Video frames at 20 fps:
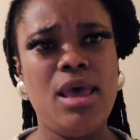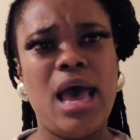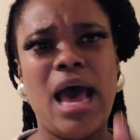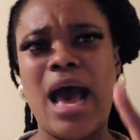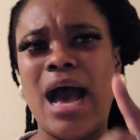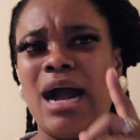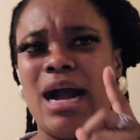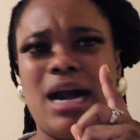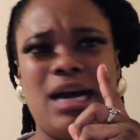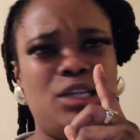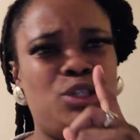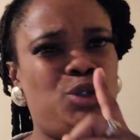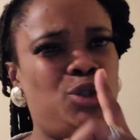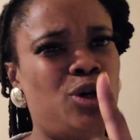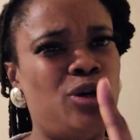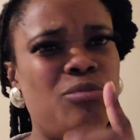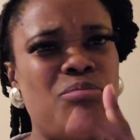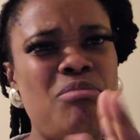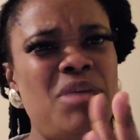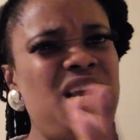Anka
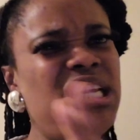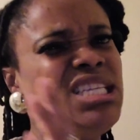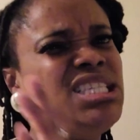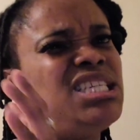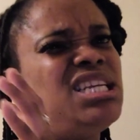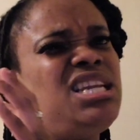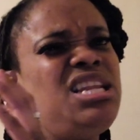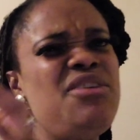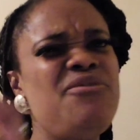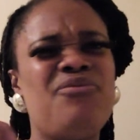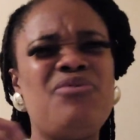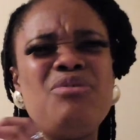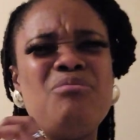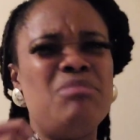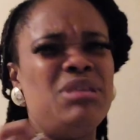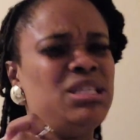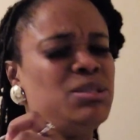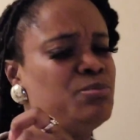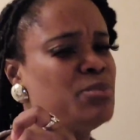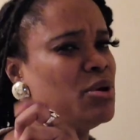John, me Jenny fi
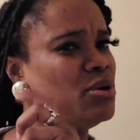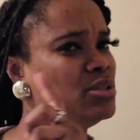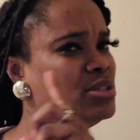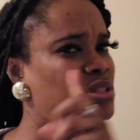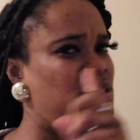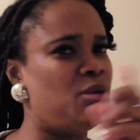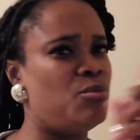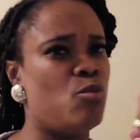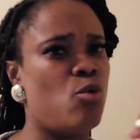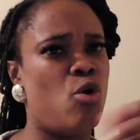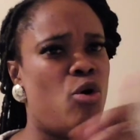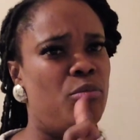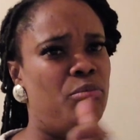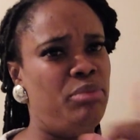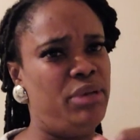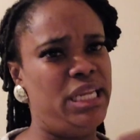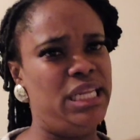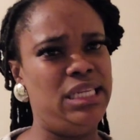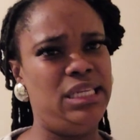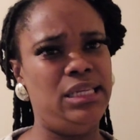Miss Bell same
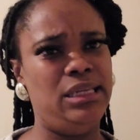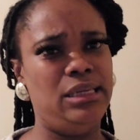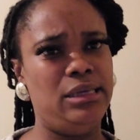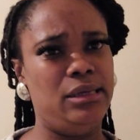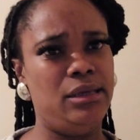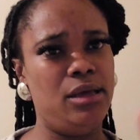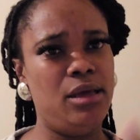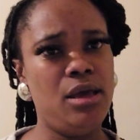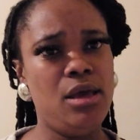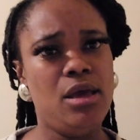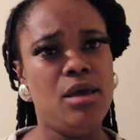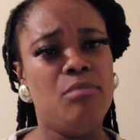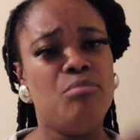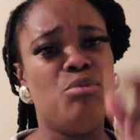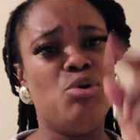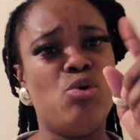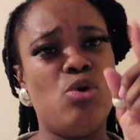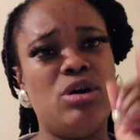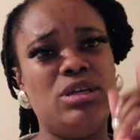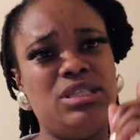completely.
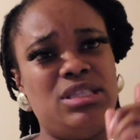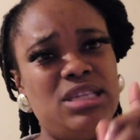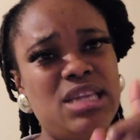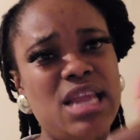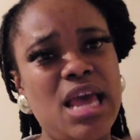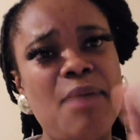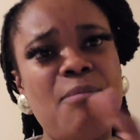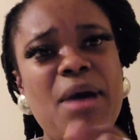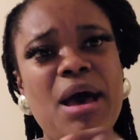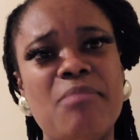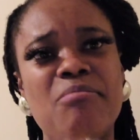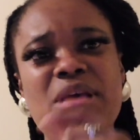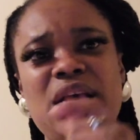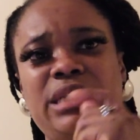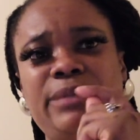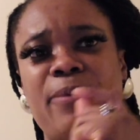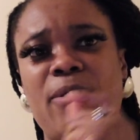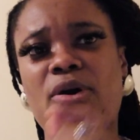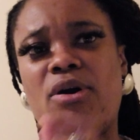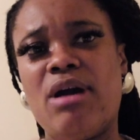Because never Miss
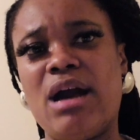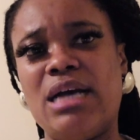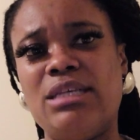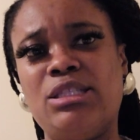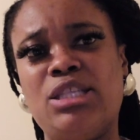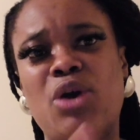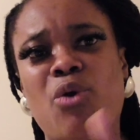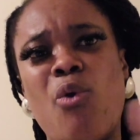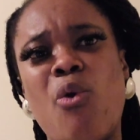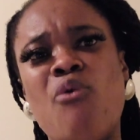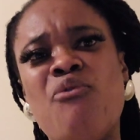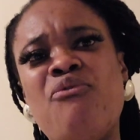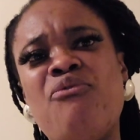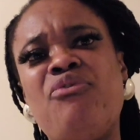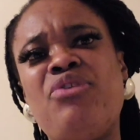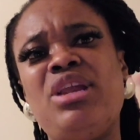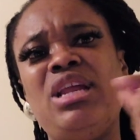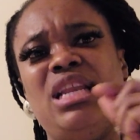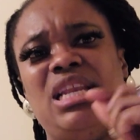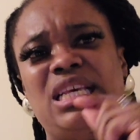Bell ka se
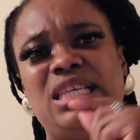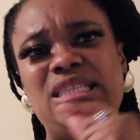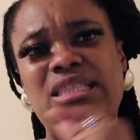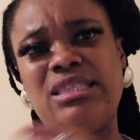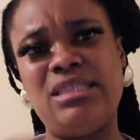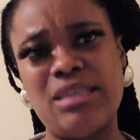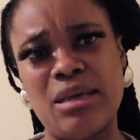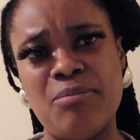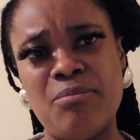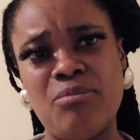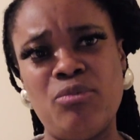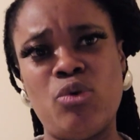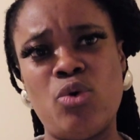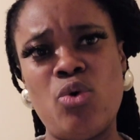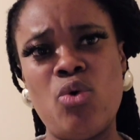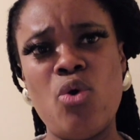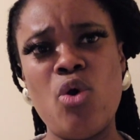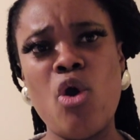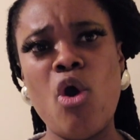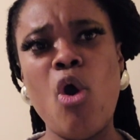ofri ni same no.
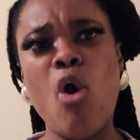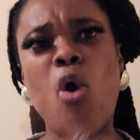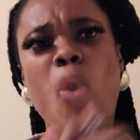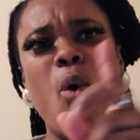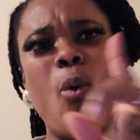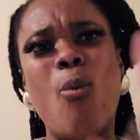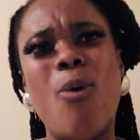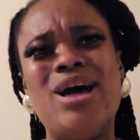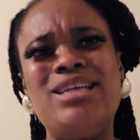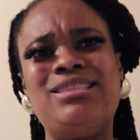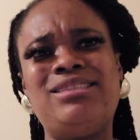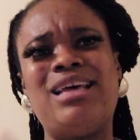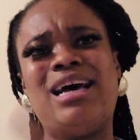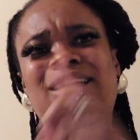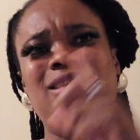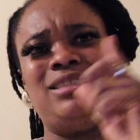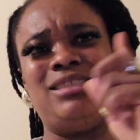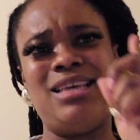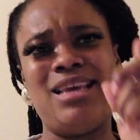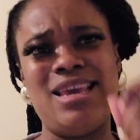What
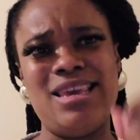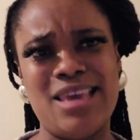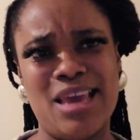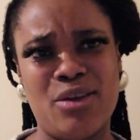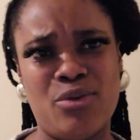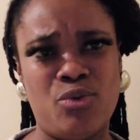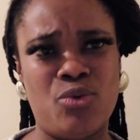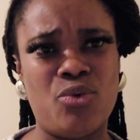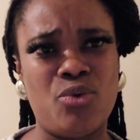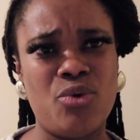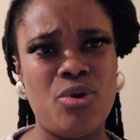that say yen?